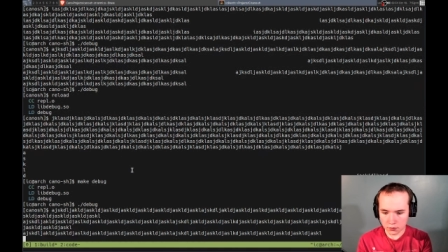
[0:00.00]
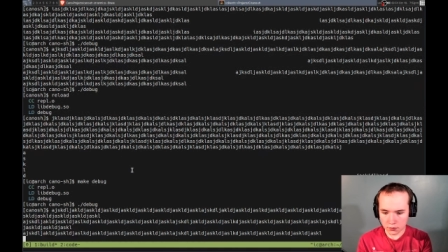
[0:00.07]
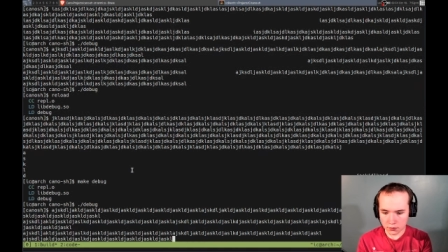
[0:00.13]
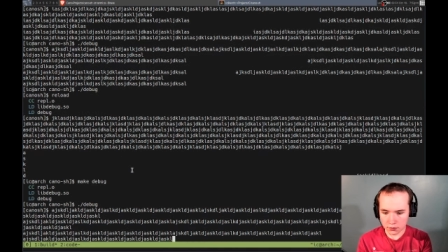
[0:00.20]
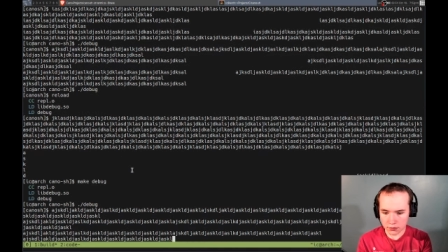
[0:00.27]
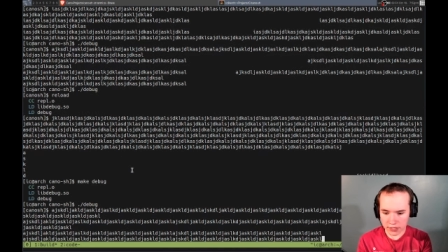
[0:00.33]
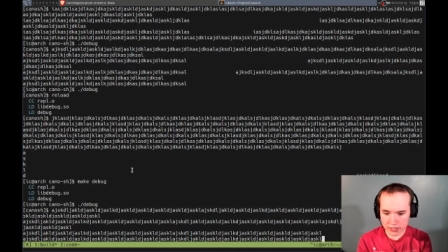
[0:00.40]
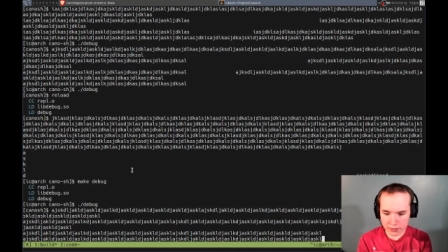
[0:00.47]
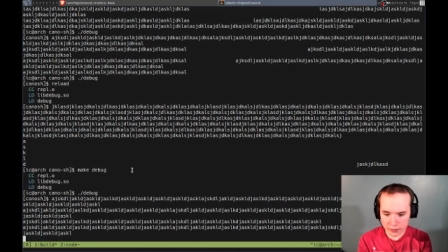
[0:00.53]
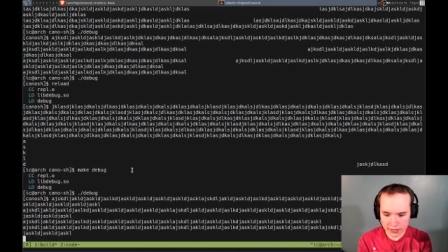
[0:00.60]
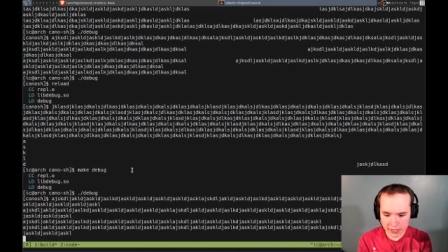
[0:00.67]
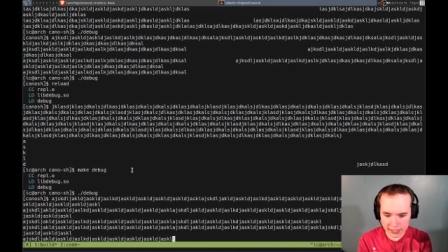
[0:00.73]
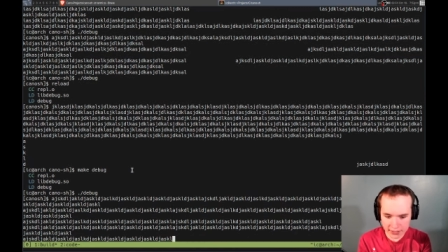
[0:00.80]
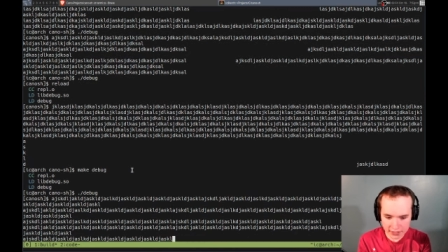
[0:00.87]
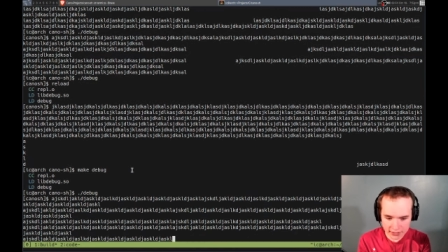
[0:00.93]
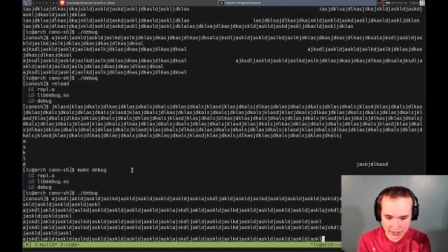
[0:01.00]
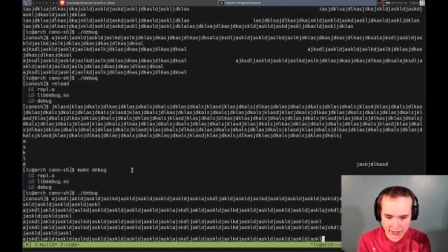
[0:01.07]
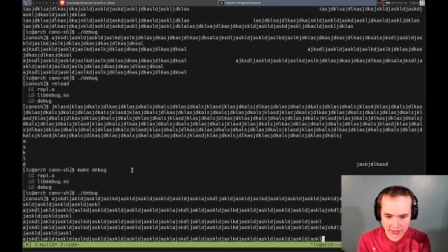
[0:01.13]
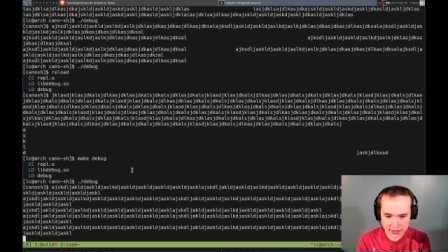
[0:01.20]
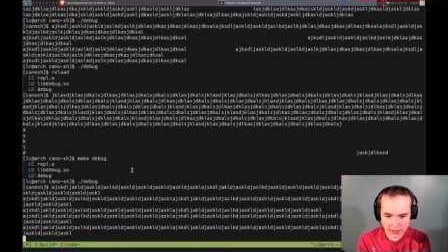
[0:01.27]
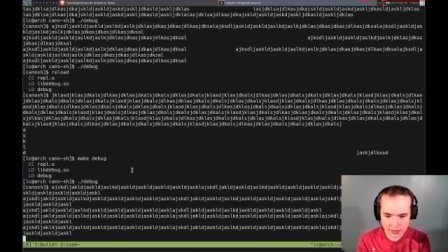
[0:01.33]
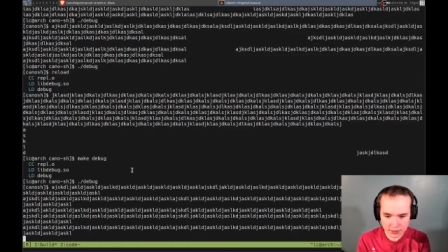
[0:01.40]
Yes, but then it does it
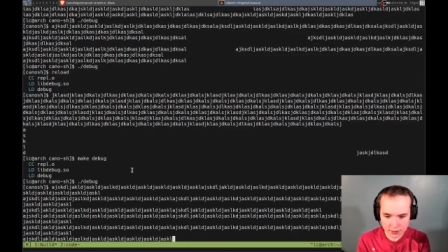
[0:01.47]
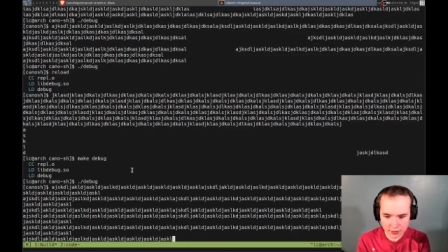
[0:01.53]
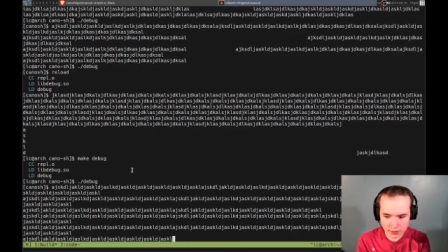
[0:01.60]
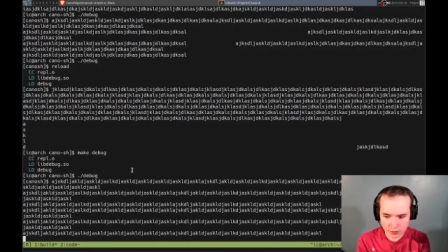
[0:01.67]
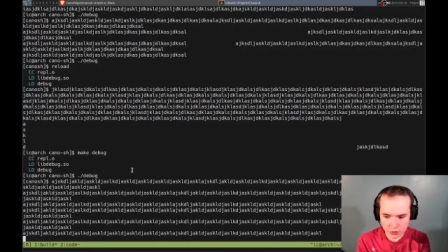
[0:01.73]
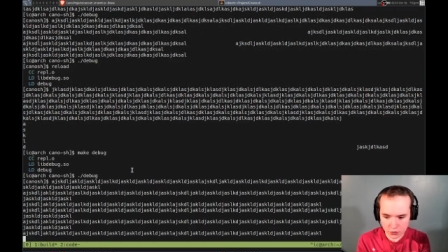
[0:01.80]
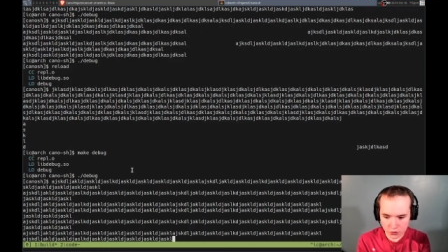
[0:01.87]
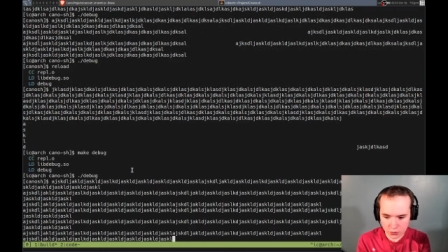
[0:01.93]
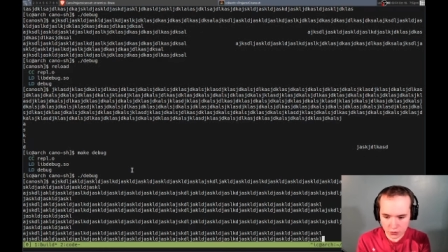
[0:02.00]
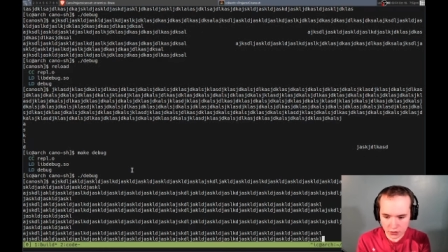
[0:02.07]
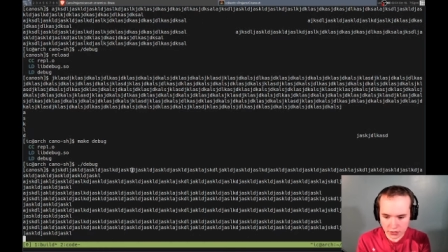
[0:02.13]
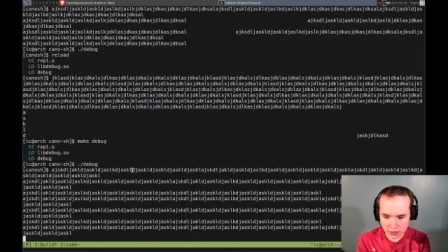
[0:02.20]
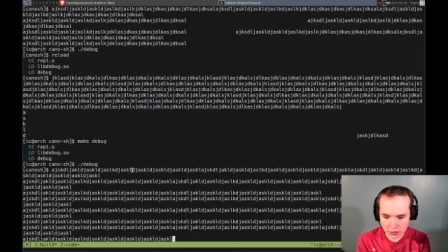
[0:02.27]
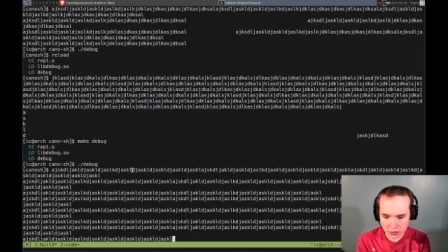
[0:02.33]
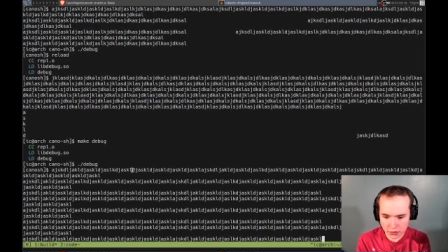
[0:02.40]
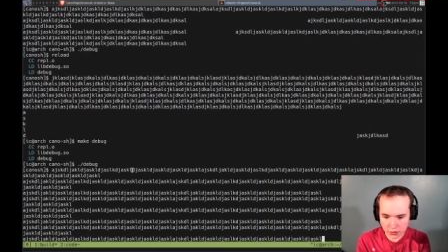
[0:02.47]
too much.